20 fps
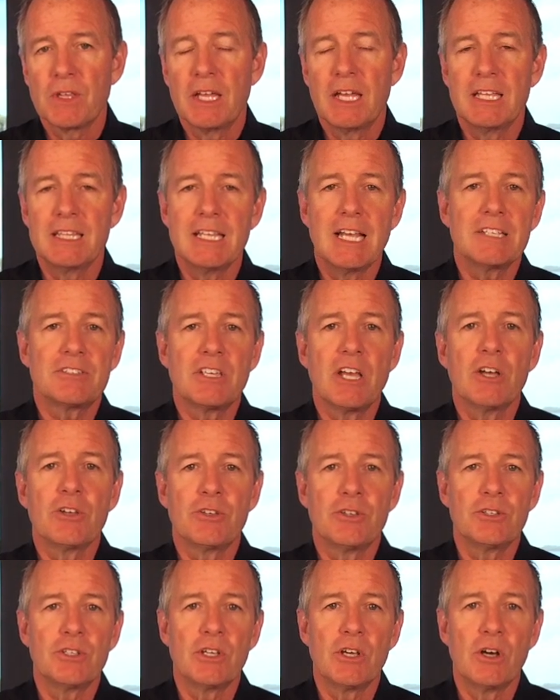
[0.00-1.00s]
And that's how
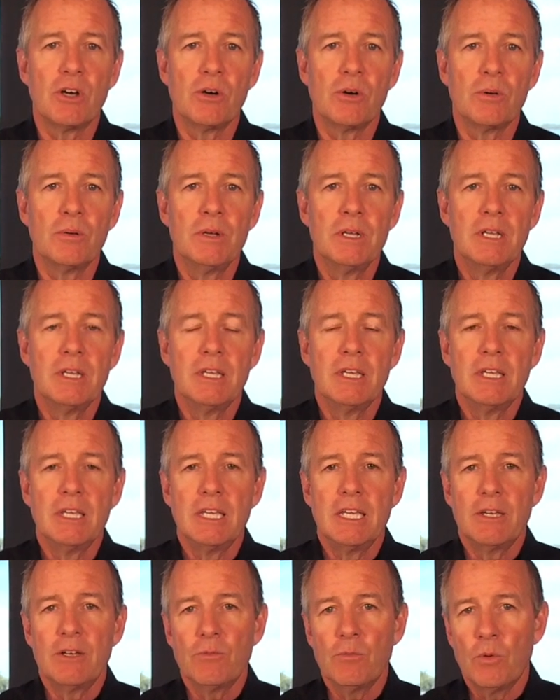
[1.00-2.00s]
you know
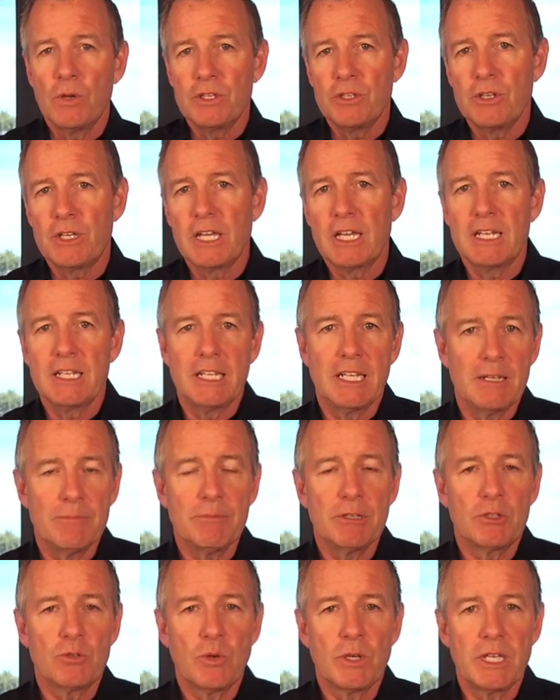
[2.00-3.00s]
when you get it in
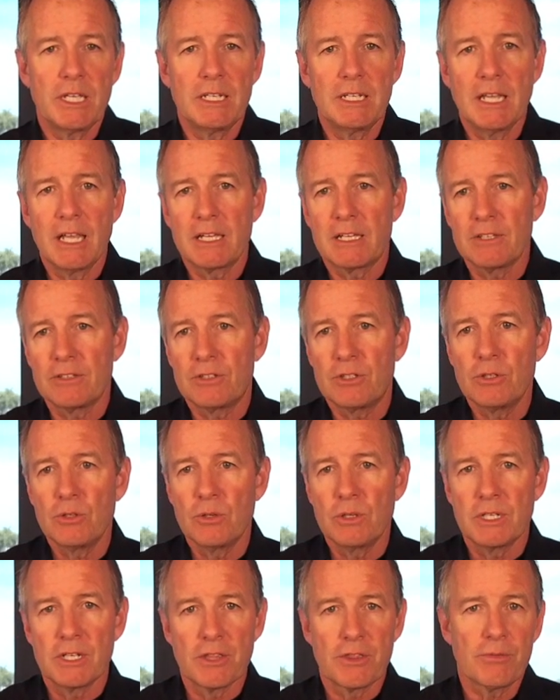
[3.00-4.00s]
between like a
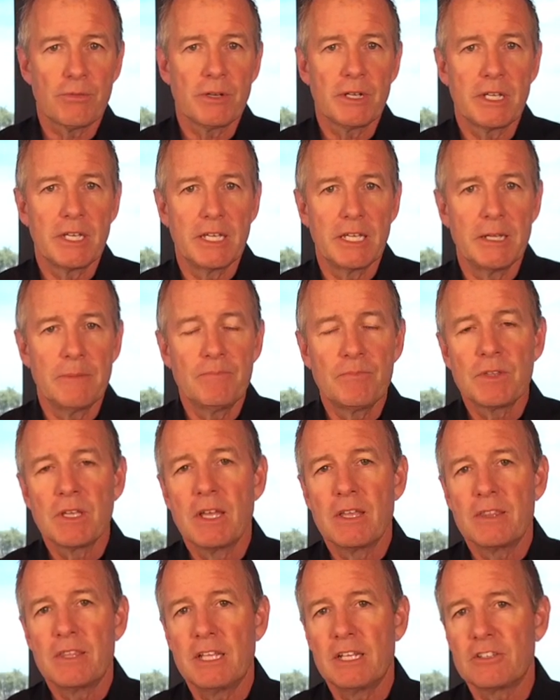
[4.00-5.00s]
2 and a 3,
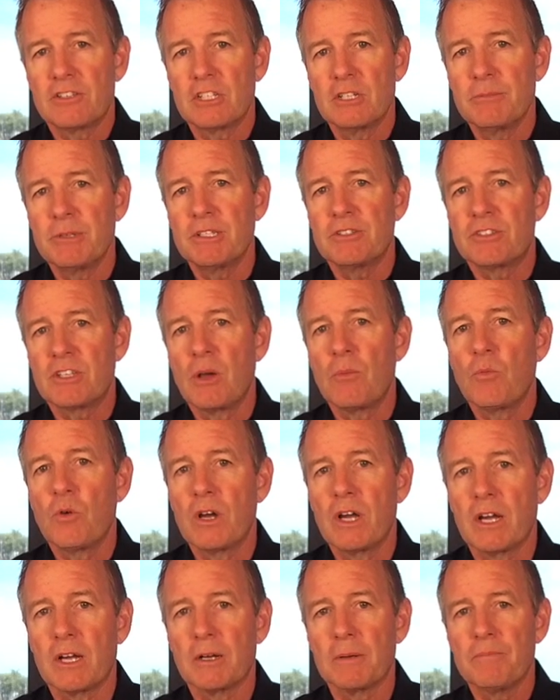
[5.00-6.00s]
then it's going to be
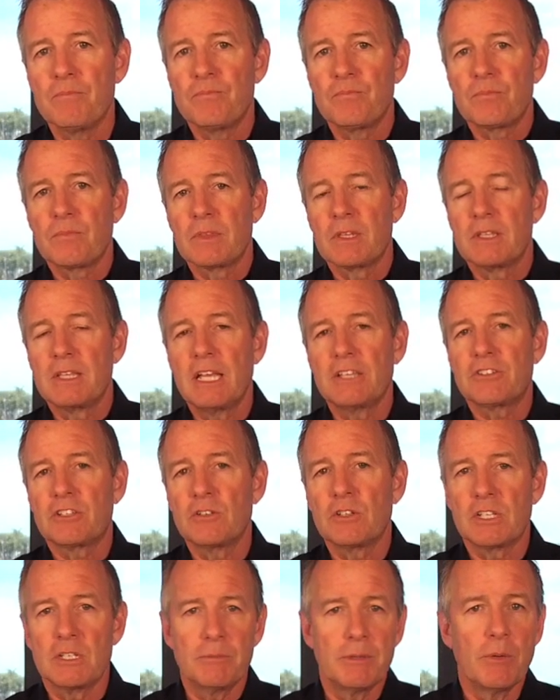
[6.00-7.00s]
somewhere, that's
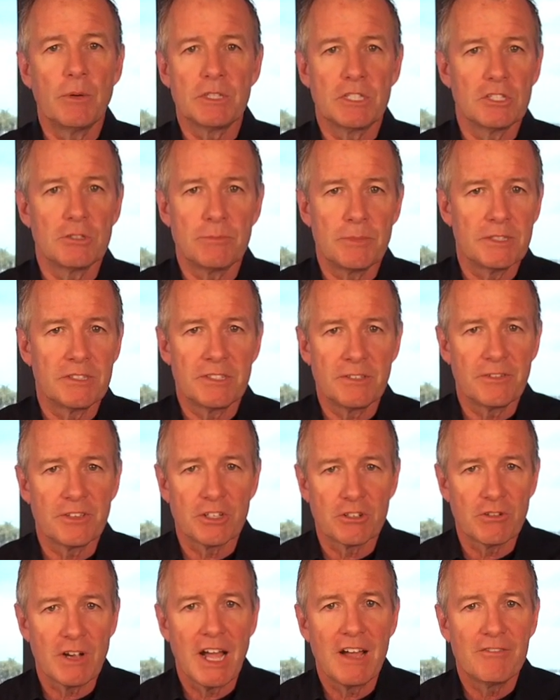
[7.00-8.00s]
going to be what the specific
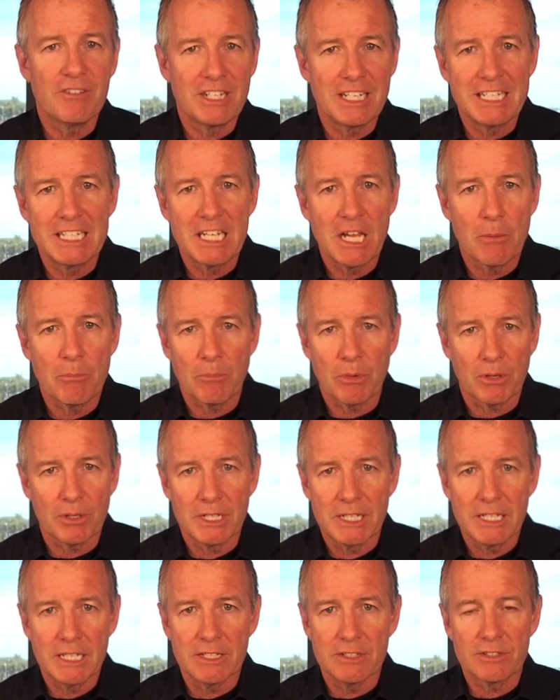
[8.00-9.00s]
gravity number
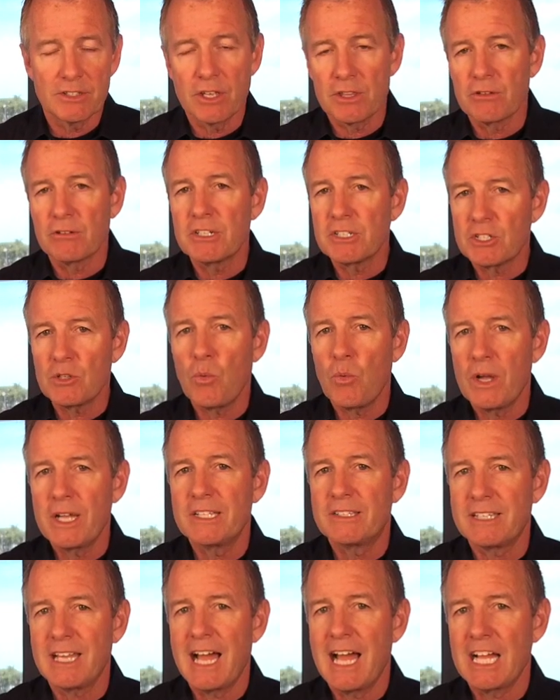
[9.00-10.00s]
is. So there is a way
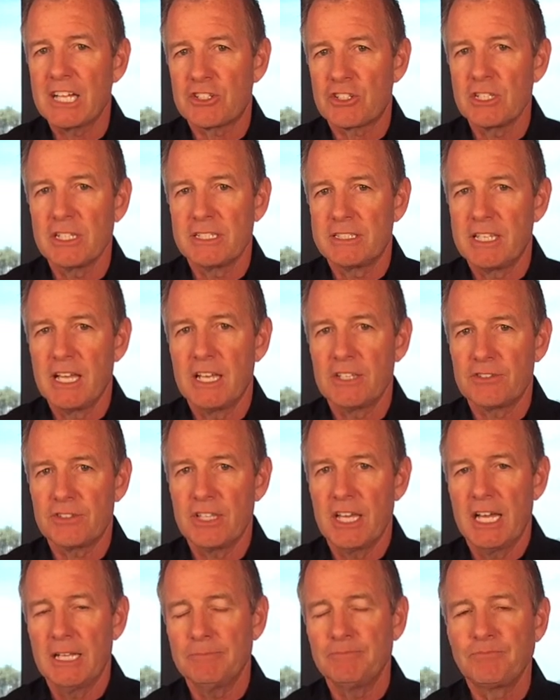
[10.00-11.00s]
to actually test
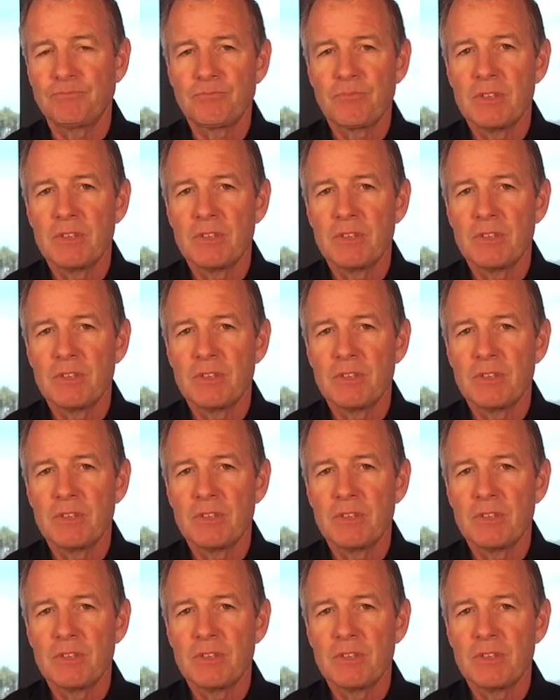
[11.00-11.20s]
that.